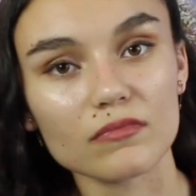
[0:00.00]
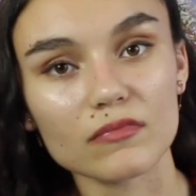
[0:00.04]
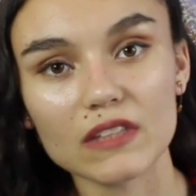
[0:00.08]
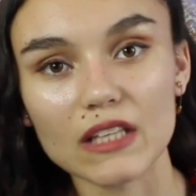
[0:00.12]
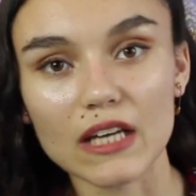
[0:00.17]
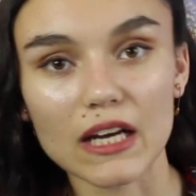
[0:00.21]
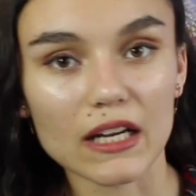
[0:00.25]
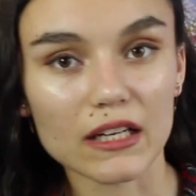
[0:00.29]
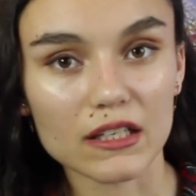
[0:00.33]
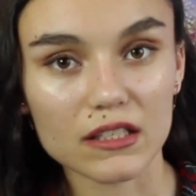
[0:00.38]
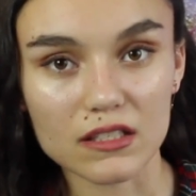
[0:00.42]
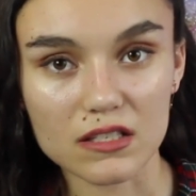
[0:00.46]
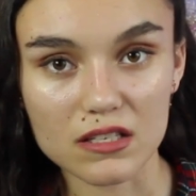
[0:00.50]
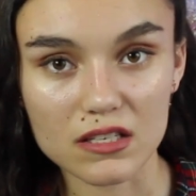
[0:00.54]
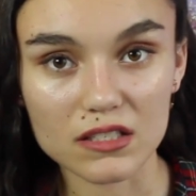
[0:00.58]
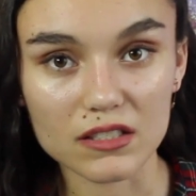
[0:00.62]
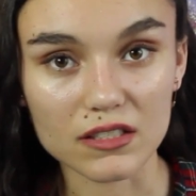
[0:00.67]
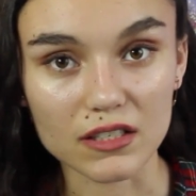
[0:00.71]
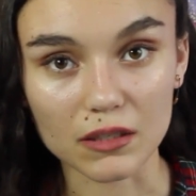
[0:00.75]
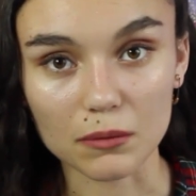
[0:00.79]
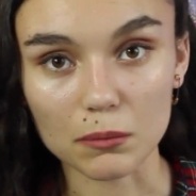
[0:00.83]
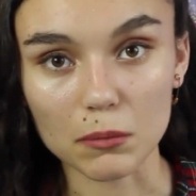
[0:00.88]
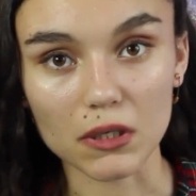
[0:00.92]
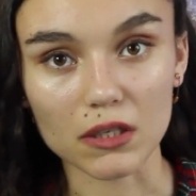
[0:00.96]
That is
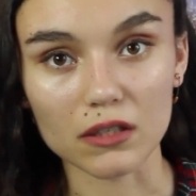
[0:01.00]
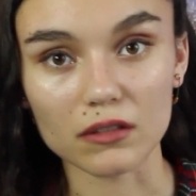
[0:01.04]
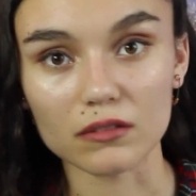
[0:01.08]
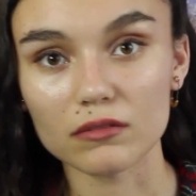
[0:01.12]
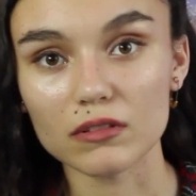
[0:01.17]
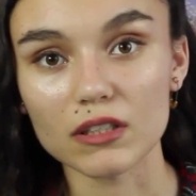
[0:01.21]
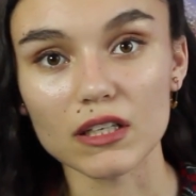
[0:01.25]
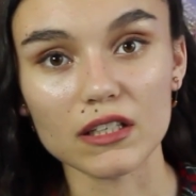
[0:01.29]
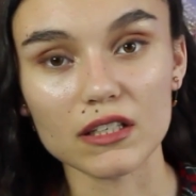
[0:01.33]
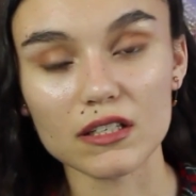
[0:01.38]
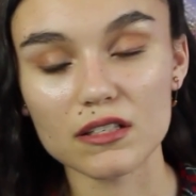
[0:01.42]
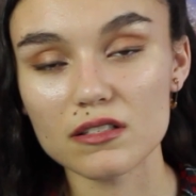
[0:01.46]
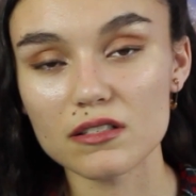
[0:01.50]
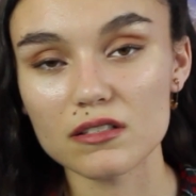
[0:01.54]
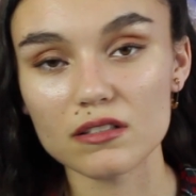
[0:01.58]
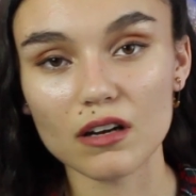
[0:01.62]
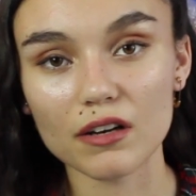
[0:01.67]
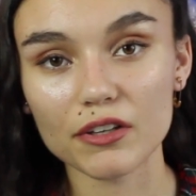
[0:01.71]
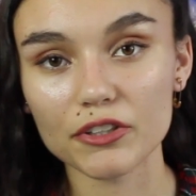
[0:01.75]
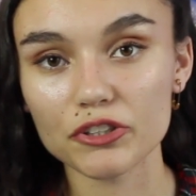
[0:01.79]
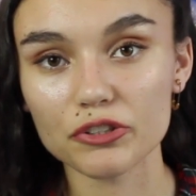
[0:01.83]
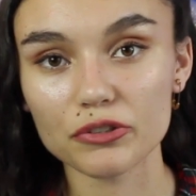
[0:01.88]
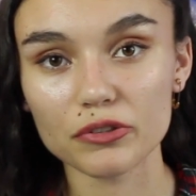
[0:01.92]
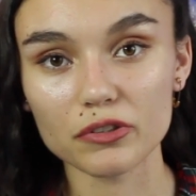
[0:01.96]
stigma, and it's
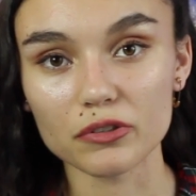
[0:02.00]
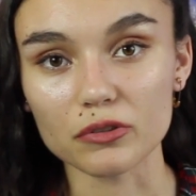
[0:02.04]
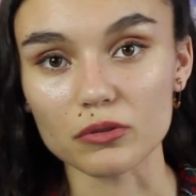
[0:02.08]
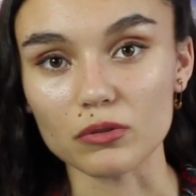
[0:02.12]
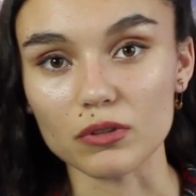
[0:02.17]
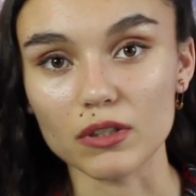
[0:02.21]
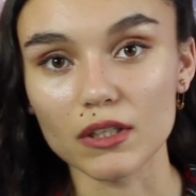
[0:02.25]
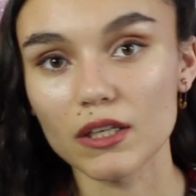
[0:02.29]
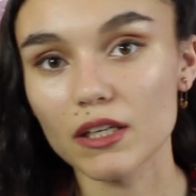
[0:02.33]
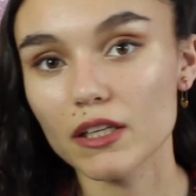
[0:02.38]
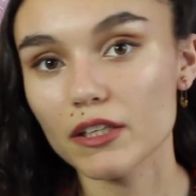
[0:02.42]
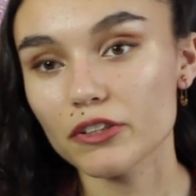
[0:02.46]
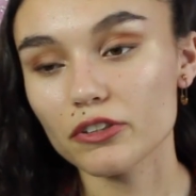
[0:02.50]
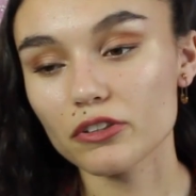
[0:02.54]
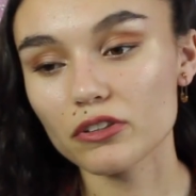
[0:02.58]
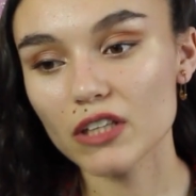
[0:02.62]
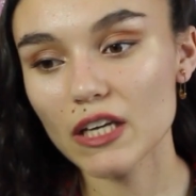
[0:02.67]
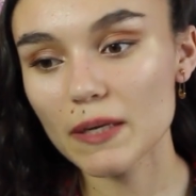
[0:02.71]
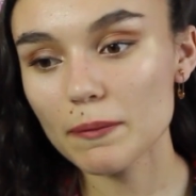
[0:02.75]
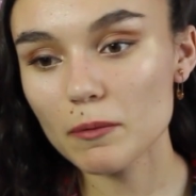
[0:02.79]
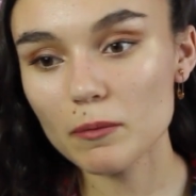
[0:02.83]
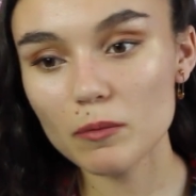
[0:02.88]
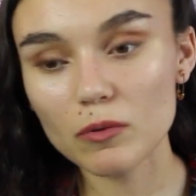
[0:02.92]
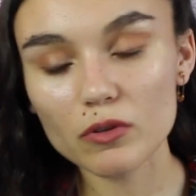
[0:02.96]
not true. You're
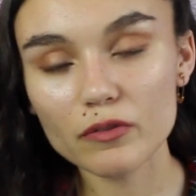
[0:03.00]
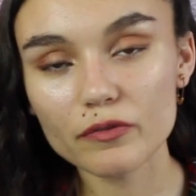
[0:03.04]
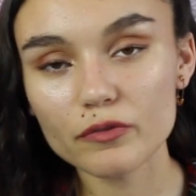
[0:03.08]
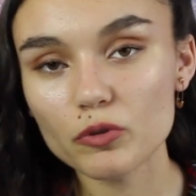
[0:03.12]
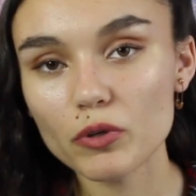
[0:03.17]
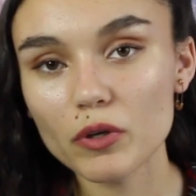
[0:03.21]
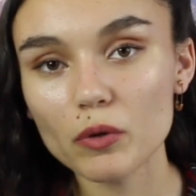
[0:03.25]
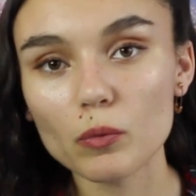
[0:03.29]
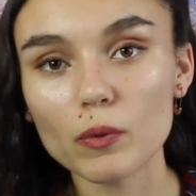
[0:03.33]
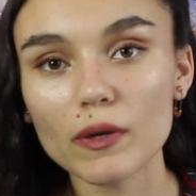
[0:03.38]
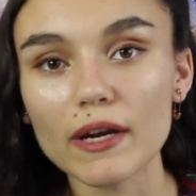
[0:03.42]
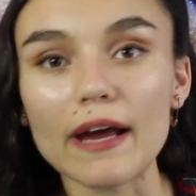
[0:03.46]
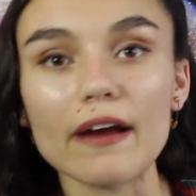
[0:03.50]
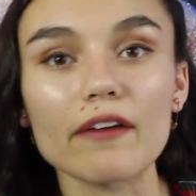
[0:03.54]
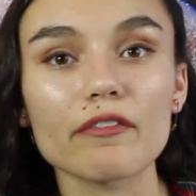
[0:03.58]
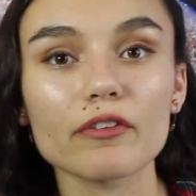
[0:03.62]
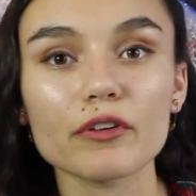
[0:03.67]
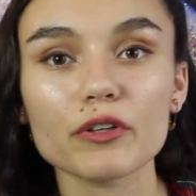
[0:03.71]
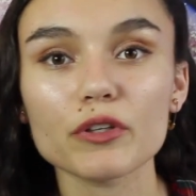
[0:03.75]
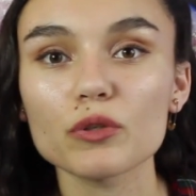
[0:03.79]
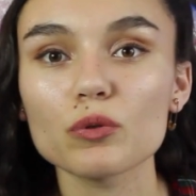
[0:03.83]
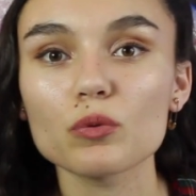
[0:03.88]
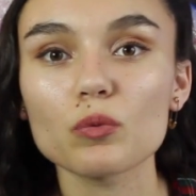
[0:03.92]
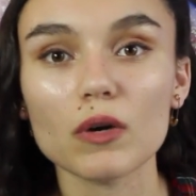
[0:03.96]
capable of doing
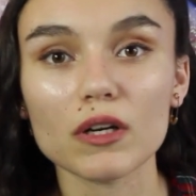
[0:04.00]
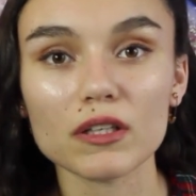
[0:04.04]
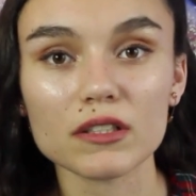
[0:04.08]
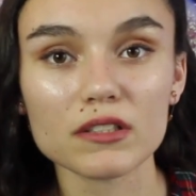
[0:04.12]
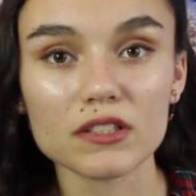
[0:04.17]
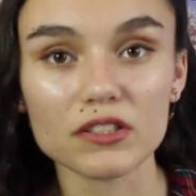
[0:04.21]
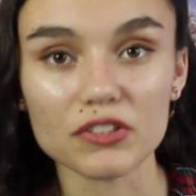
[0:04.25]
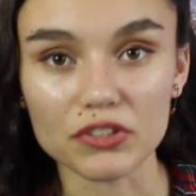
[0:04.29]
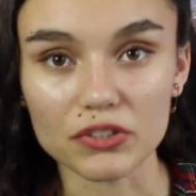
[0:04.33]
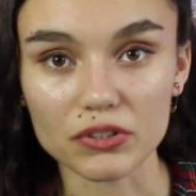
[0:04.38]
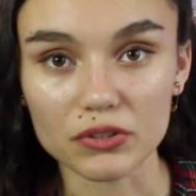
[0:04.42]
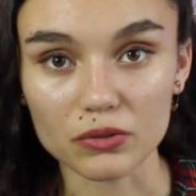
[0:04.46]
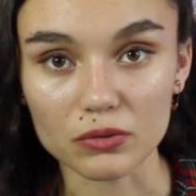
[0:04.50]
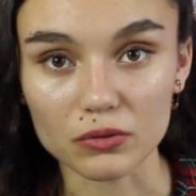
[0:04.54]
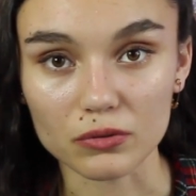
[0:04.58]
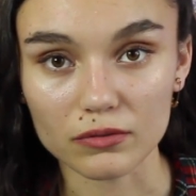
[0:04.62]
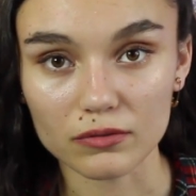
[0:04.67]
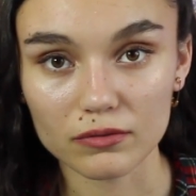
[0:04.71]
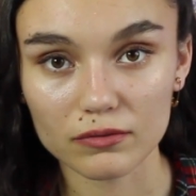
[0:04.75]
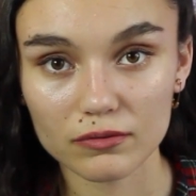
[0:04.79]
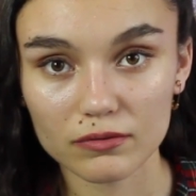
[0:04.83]
whatever you want to do.